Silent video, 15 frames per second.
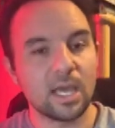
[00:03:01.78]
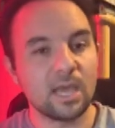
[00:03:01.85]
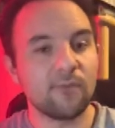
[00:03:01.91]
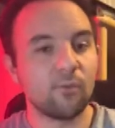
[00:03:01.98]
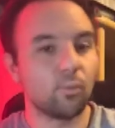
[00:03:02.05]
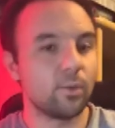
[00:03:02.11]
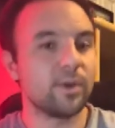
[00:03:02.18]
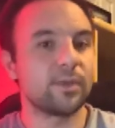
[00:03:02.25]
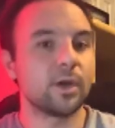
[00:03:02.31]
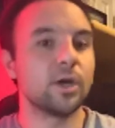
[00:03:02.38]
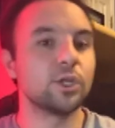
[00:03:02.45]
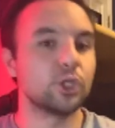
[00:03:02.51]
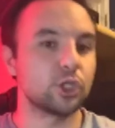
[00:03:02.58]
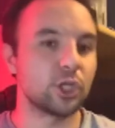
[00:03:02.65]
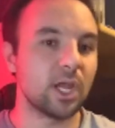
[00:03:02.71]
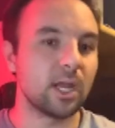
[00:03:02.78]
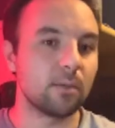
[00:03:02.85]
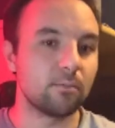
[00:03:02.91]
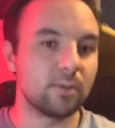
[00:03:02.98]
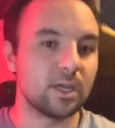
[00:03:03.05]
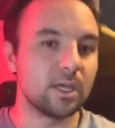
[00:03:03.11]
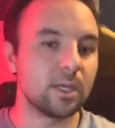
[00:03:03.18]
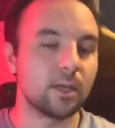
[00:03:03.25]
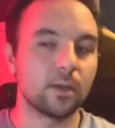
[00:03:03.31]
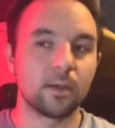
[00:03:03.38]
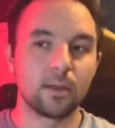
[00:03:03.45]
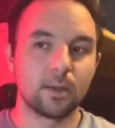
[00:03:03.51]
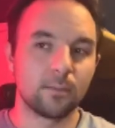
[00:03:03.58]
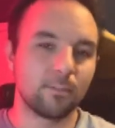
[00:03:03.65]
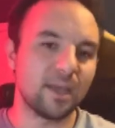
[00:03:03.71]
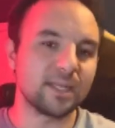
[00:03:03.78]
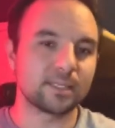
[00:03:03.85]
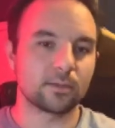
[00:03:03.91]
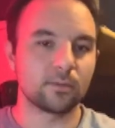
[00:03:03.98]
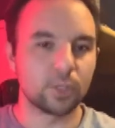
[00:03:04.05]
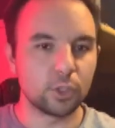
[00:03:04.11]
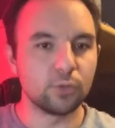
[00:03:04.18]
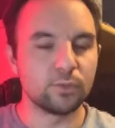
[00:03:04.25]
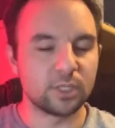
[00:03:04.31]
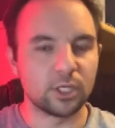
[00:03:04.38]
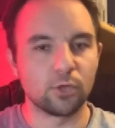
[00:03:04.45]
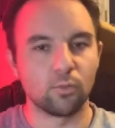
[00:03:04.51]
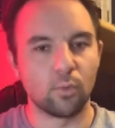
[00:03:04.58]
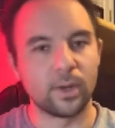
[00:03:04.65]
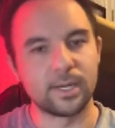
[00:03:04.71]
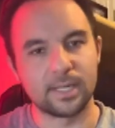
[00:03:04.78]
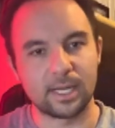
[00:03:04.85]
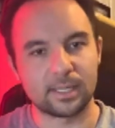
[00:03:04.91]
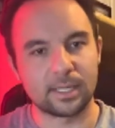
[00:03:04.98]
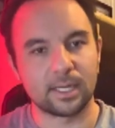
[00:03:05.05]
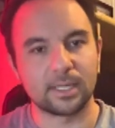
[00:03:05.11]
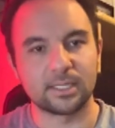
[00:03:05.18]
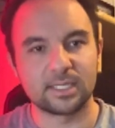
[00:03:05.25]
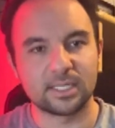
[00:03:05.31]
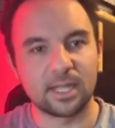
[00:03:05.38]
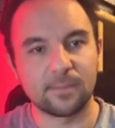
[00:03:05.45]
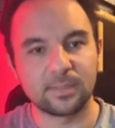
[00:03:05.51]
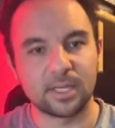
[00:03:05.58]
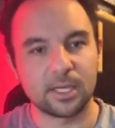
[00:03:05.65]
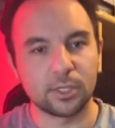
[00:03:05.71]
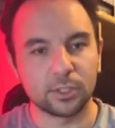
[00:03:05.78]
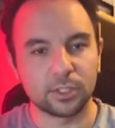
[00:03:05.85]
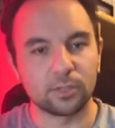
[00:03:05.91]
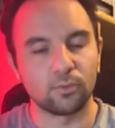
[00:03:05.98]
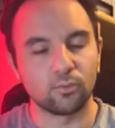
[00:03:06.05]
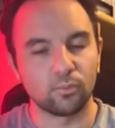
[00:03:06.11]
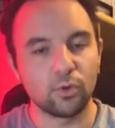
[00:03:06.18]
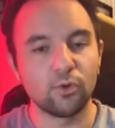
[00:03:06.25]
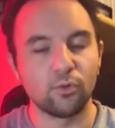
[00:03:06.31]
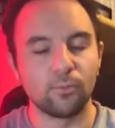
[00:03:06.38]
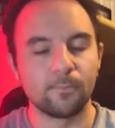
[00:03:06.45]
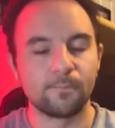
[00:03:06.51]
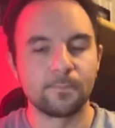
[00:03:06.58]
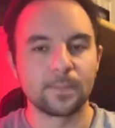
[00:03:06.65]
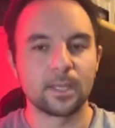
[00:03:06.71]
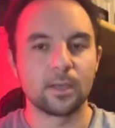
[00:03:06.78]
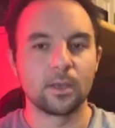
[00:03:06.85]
even with Unchained being basically the new tier one deck that has stepped into the room,